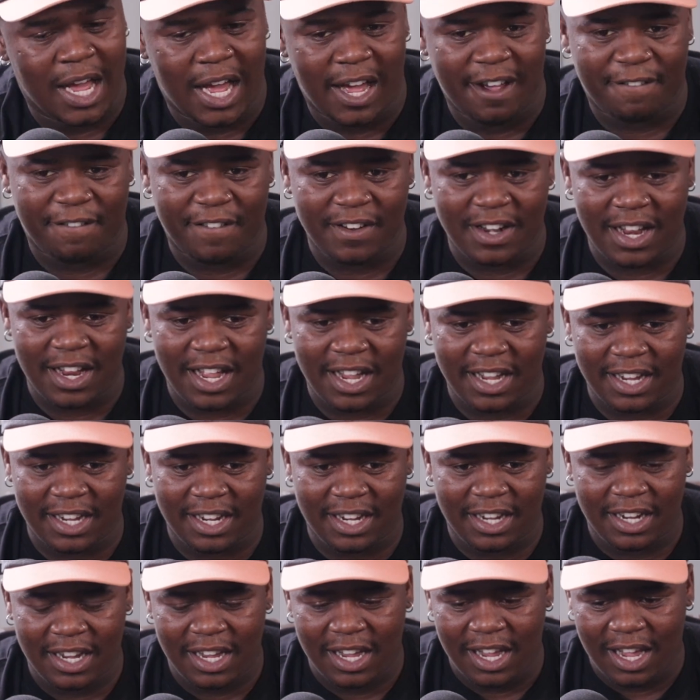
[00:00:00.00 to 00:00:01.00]
I feel like
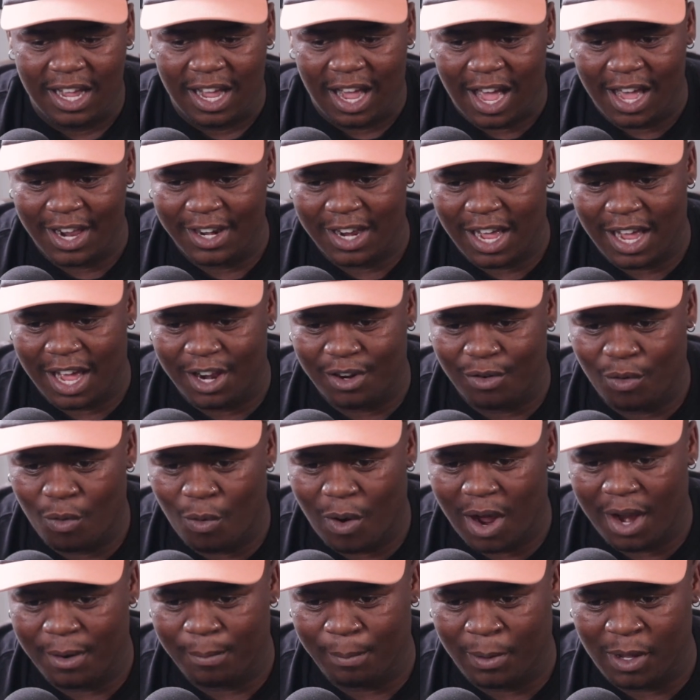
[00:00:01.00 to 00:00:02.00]
I don't
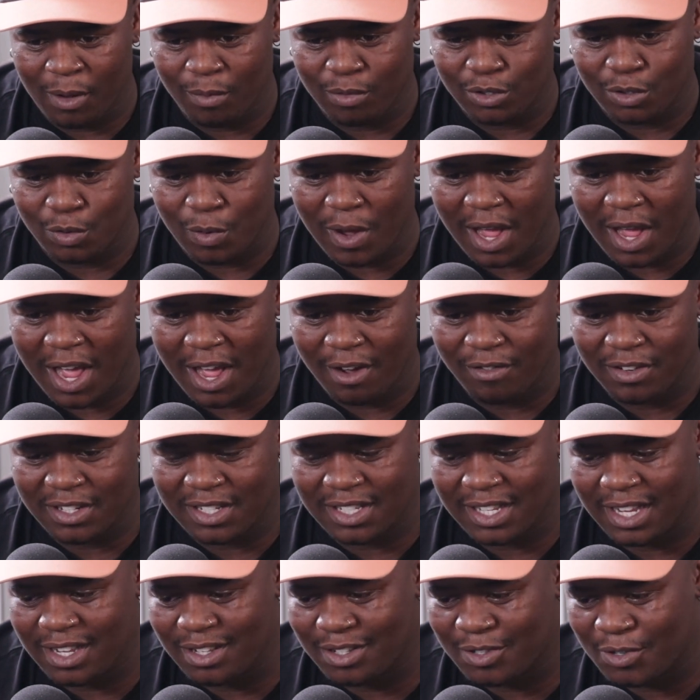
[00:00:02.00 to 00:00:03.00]
want people to have a
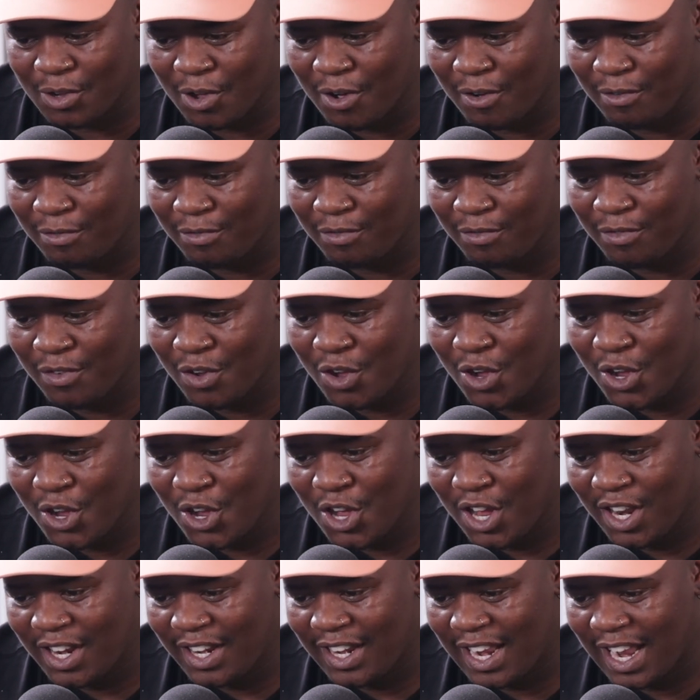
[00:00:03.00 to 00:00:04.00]
sense of
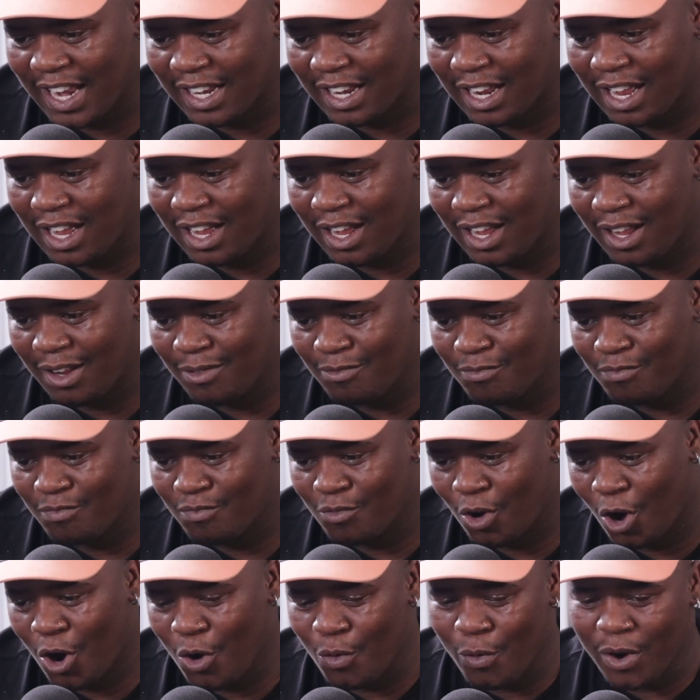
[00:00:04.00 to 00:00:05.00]
like,
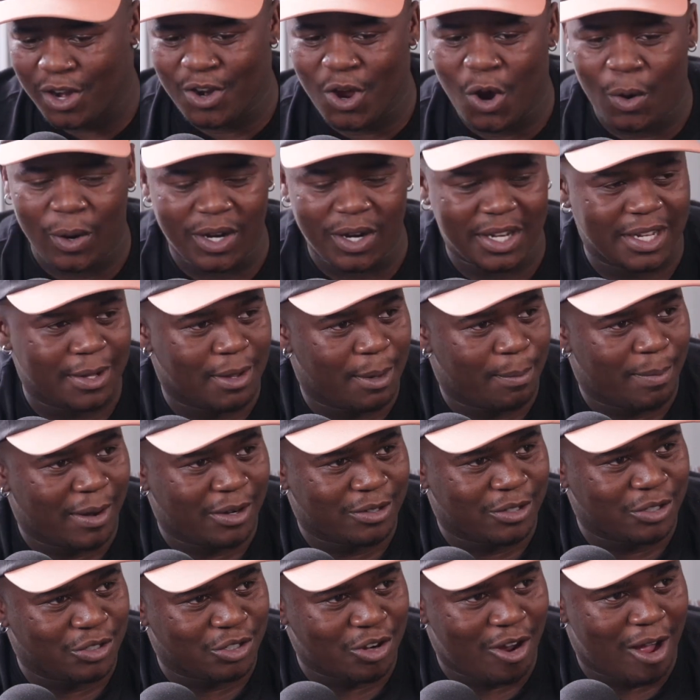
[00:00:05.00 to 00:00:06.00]
oh, we know what he's about
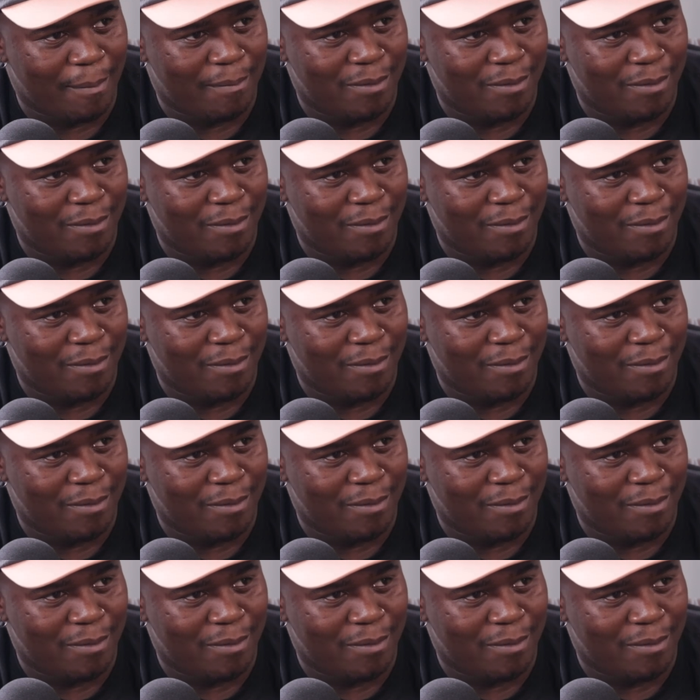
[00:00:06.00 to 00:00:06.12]
to drop.